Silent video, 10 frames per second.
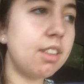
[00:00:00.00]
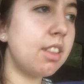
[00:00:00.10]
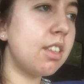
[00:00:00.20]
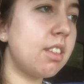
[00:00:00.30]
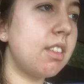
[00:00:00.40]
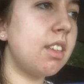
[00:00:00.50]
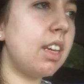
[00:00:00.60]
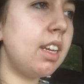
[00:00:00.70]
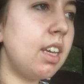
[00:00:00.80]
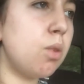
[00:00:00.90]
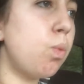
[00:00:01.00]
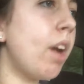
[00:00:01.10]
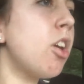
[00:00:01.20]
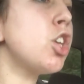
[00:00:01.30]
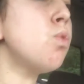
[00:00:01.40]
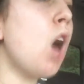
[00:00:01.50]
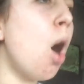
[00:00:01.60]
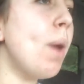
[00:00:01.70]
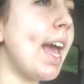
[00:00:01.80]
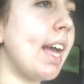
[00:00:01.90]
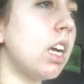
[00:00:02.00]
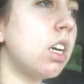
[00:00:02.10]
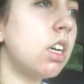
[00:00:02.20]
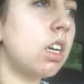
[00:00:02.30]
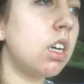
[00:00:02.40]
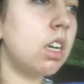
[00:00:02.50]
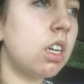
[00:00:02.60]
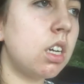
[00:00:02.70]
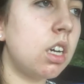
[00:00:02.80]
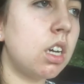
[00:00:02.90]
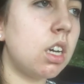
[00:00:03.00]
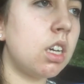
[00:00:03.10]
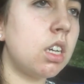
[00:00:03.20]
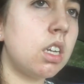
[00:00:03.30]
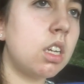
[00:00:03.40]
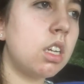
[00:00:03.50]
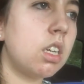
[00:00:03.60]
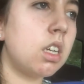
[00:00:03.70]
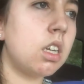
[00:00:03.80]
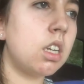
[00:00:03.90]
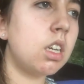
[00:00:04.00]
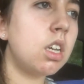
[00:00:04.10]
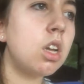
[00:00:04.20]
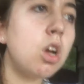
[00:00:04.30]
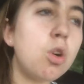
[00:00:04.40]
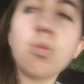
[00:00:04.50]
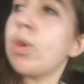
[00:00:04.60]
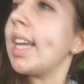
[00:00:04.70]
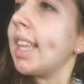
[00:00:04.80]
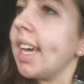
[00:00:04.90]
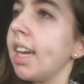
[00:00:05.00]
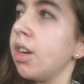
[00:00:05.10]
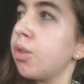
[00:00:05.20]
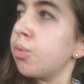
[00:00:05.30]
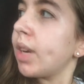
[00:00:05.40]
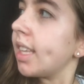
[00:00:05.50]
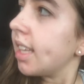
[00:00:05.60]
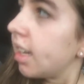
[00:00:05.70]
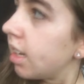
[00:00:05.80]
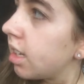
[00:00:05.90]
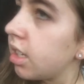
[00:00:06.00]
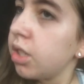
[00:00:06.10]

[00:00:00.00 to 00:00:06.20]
This idiot. Where are you where going? Are you going? I have a stop sign. So I'm trying to get to the Really? Really?